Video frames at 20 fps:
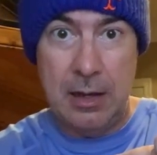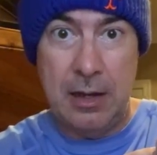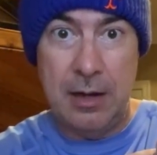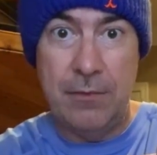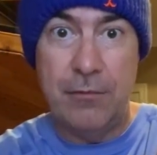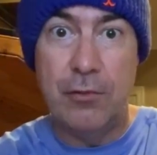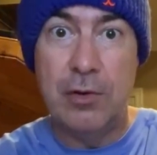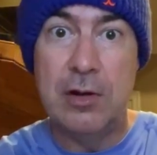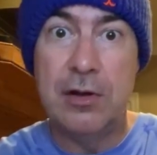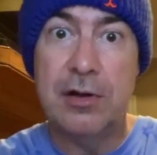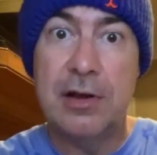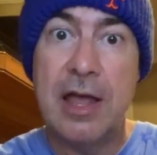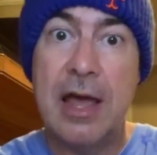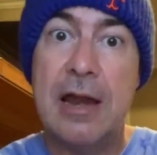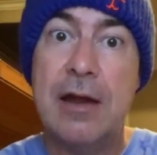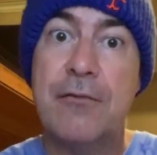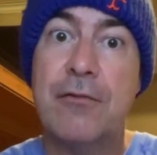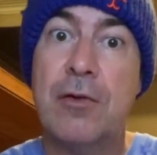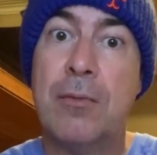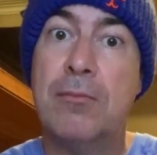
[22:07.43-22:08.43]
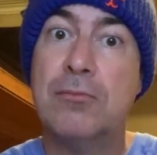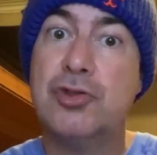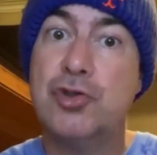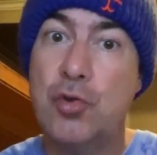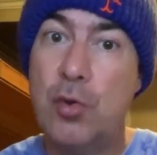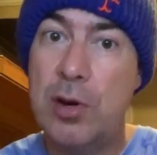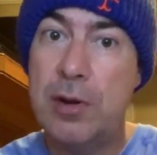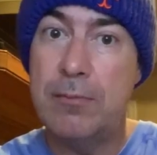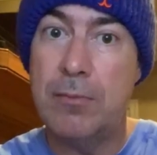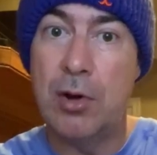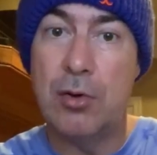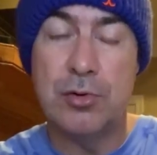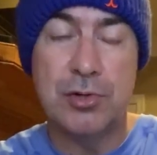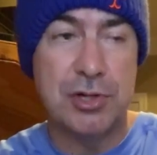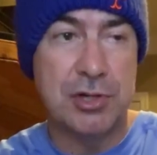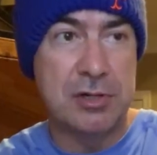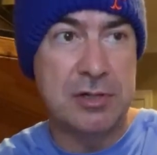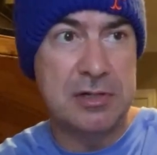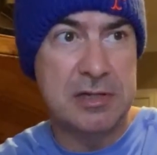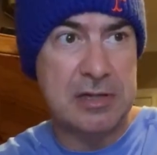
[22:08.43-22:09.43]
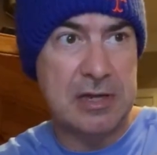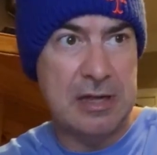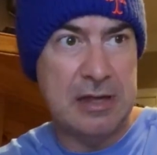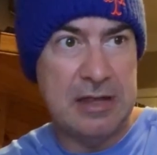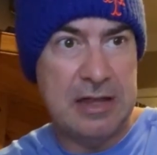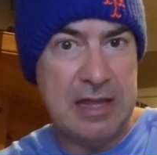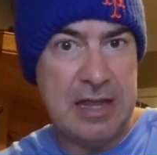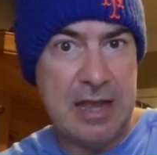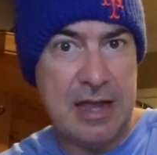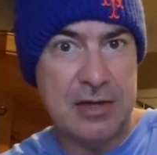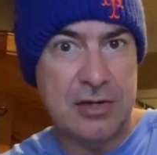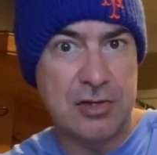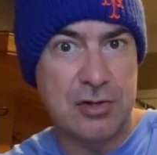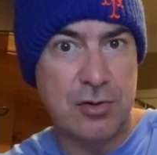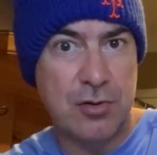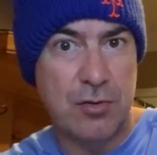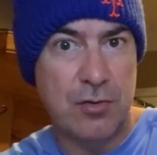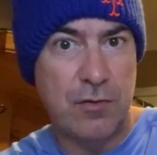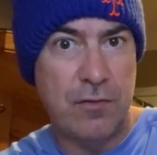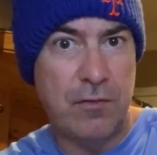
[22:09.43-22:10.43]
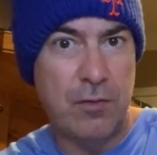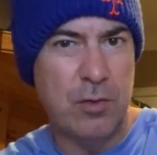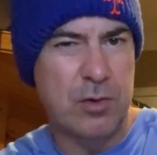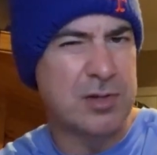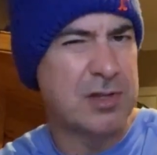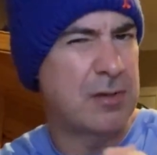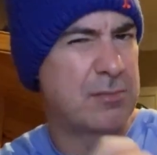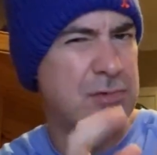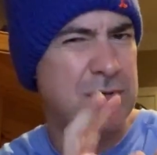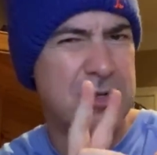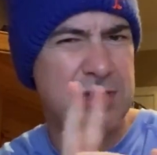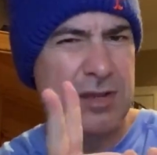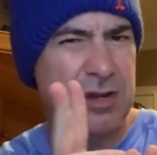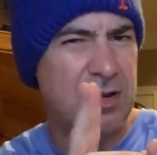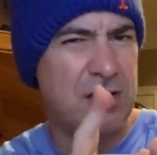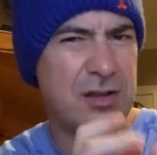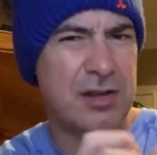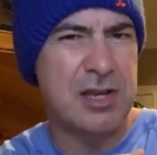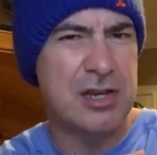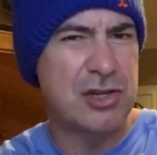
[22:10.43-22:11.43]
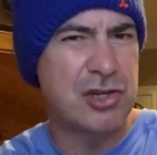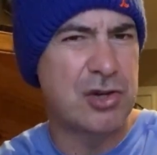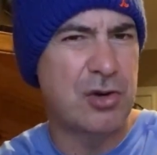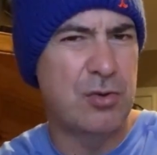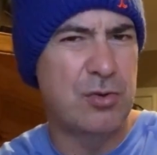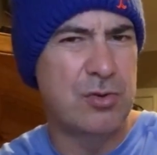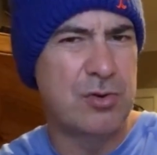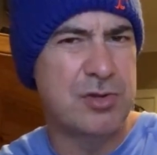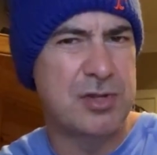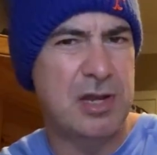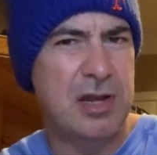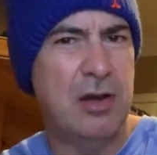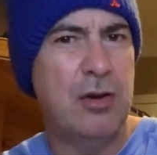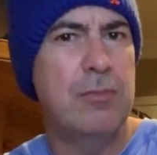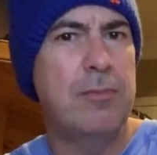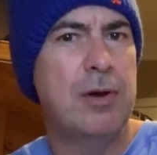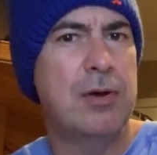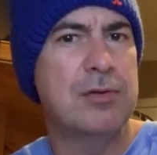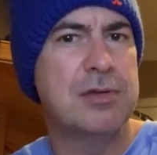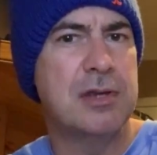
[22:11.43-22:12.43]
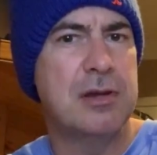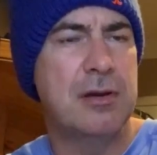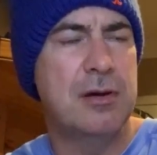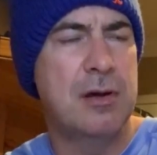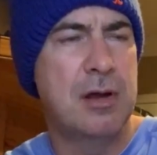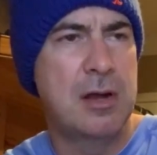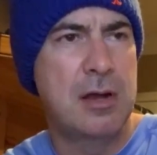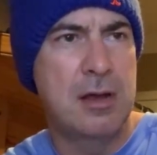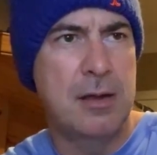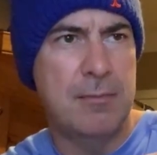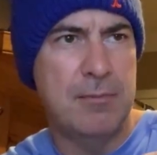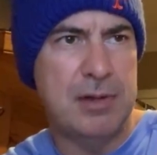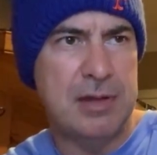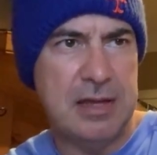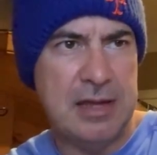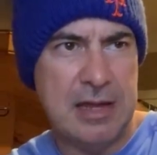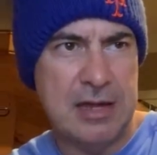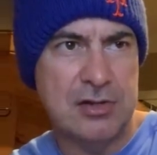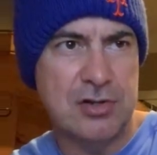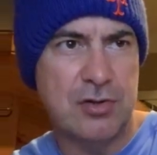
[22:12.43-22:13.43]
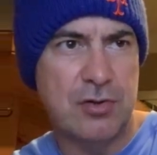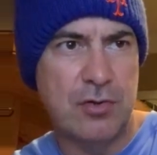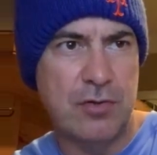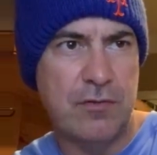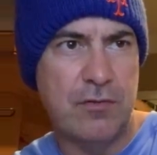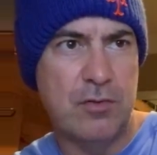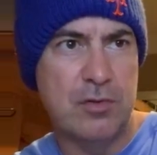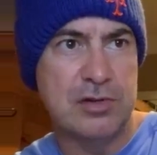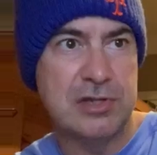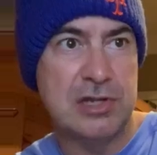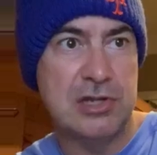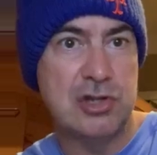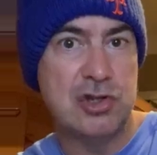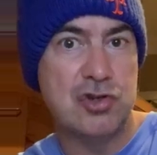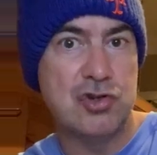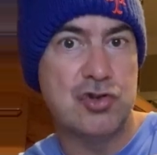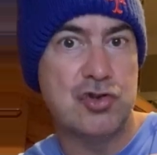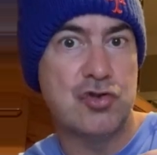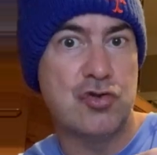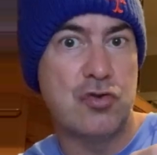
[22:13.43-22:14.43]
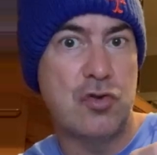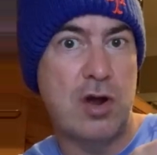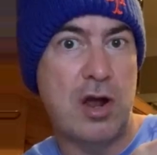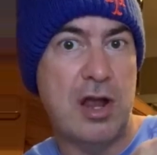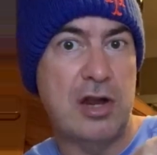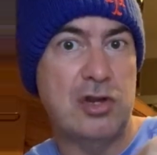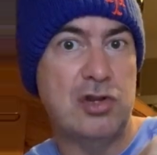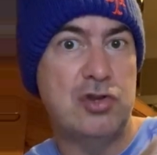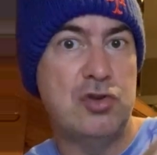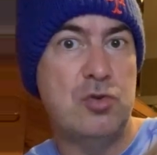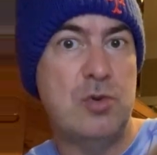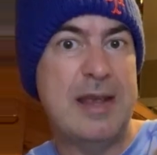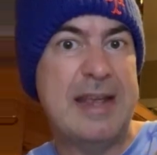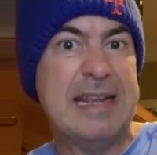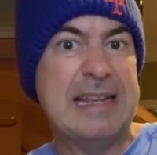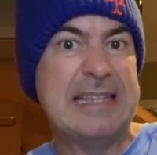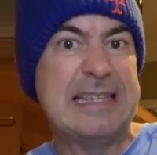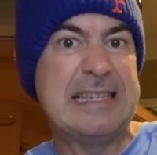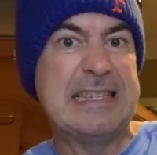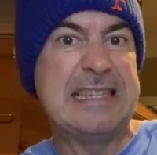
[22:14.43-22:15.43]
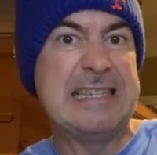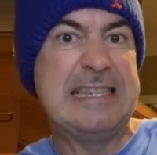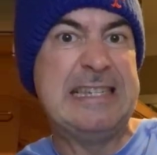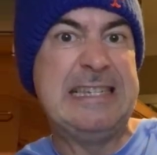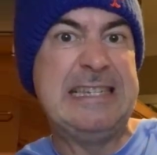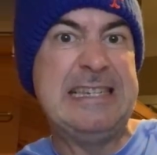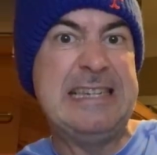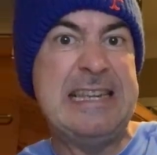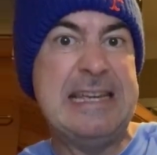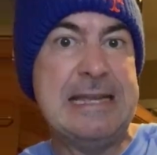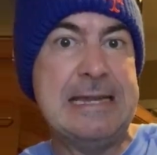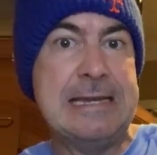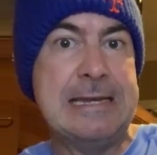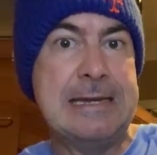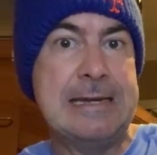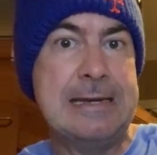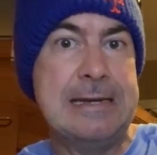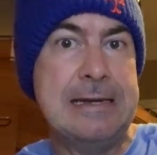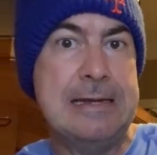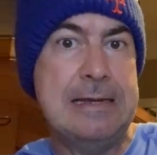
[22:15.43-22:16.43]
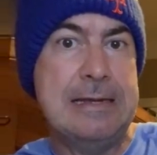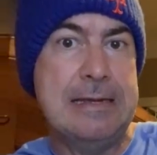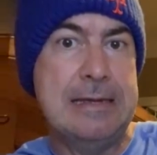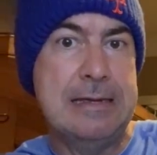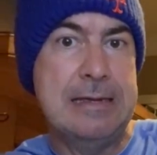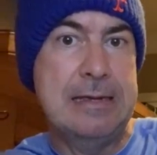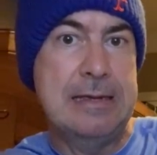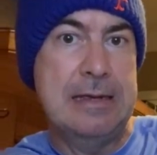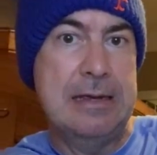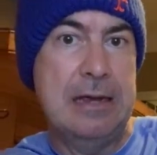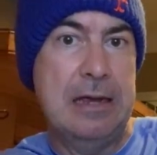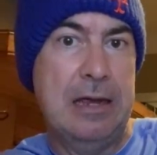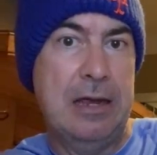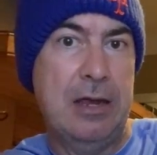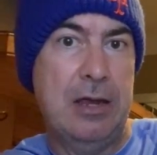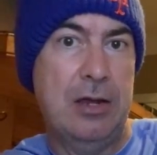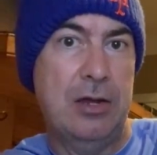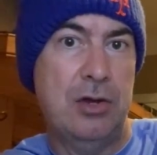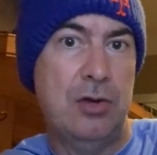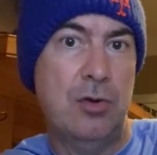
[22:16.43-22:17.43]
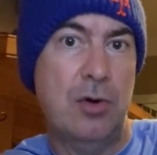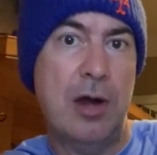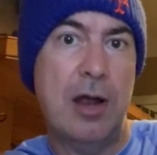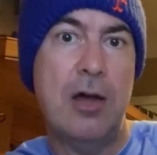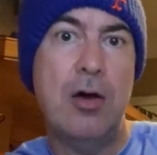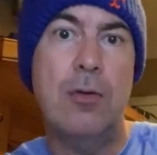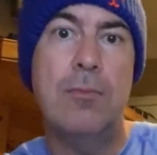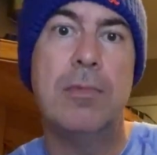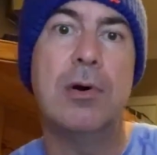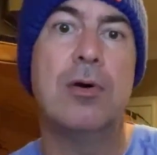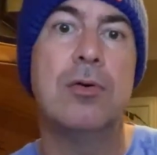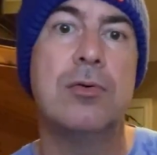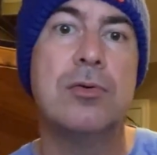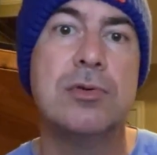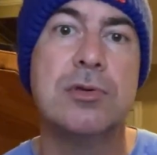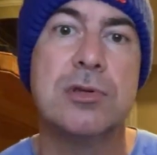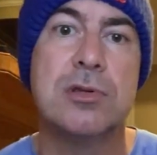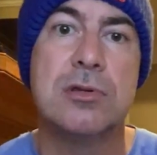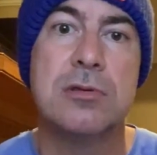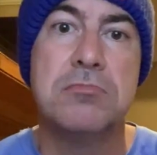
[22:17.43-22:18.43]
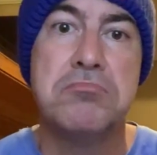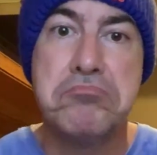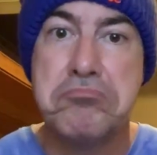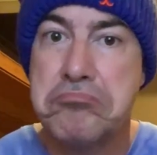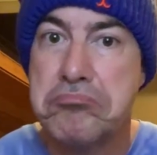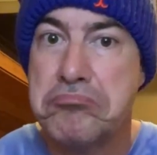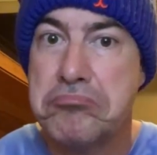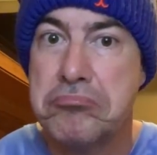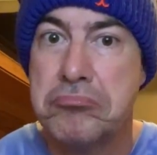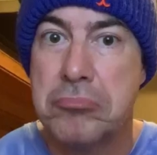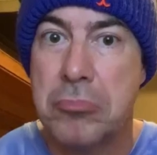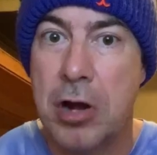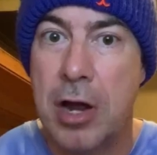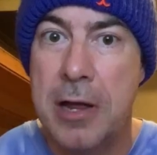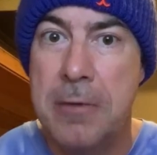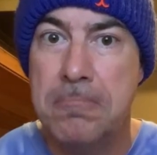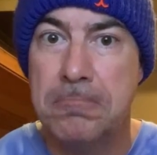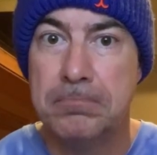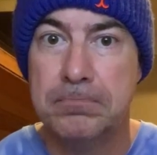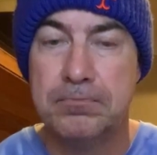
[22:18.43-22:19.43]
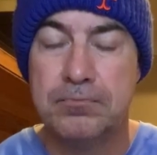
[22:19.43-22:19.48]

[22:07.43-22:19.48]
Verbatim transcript: If we look at it from joint motions, the external force, I'm just going to look at shoulders and elbows here, but the external force is trying to extend your elbows, right?